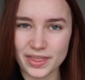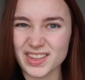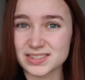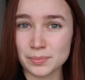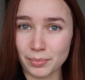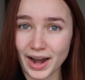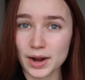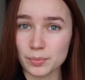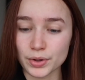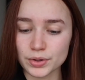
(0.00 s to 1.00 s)
and then some
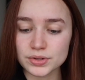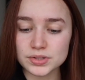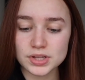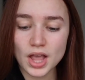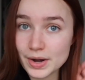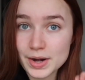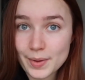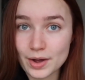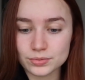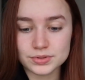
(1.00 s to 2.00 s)
black boots and a
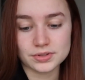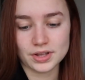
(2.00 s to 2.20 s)
belt,